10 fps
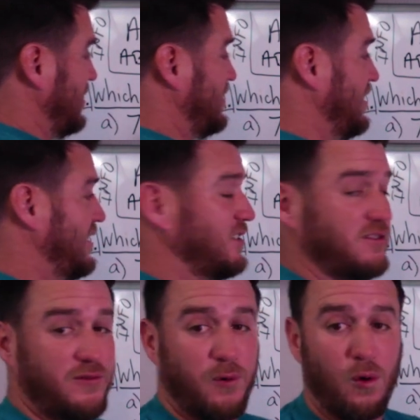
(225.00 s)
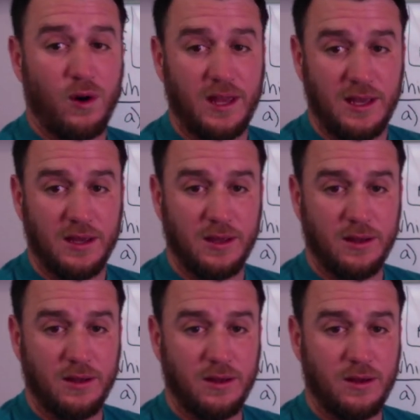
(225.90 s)
us, is forty,
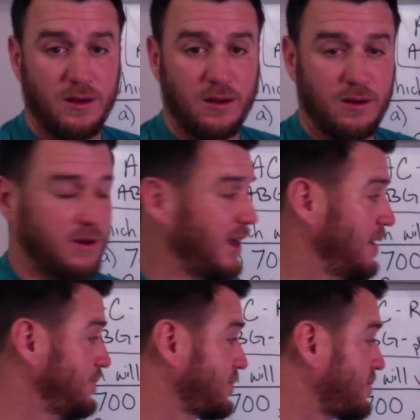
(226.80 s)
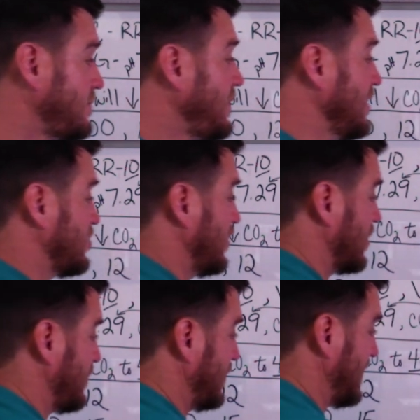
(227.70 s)
okay? So you're going to put